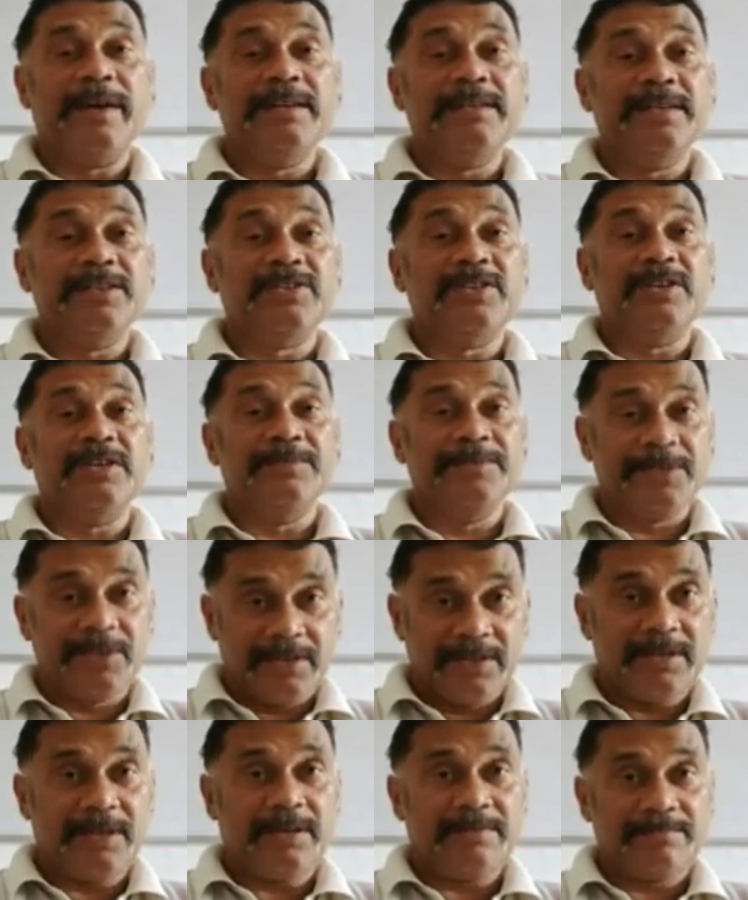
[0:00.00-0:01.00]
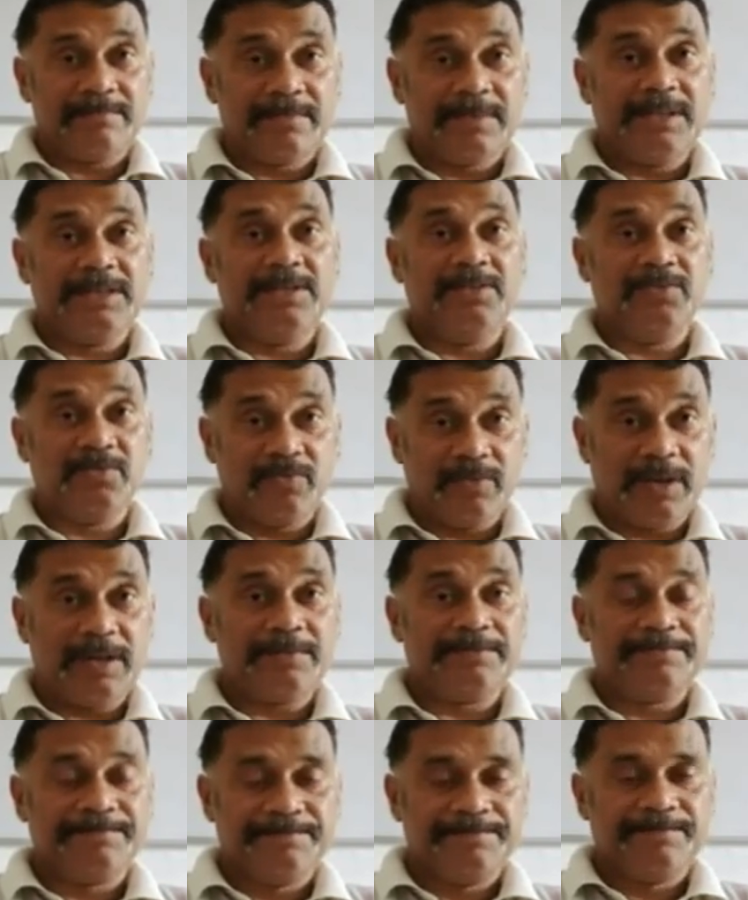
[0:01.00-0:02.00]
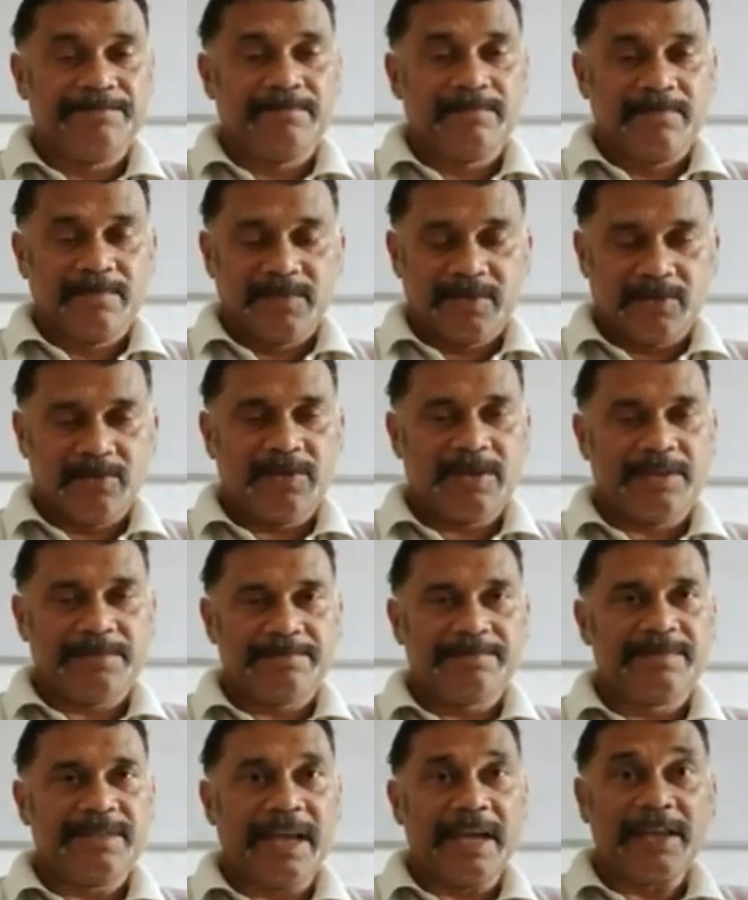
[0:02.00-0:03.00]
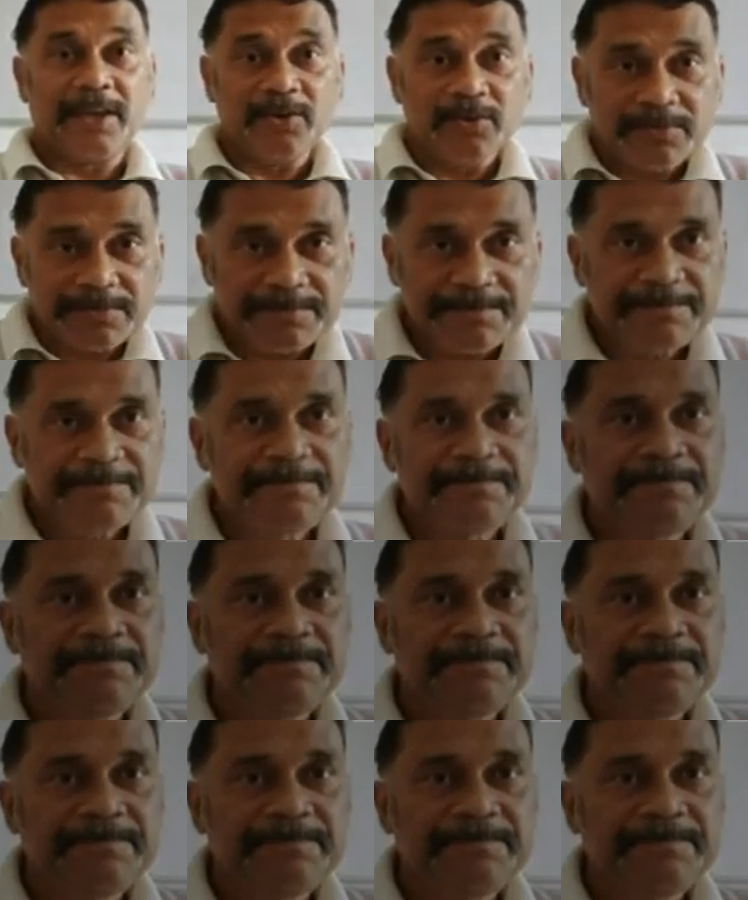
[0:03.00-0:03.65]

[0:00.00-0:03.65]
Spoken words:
the study material as usual. Okay, thank you.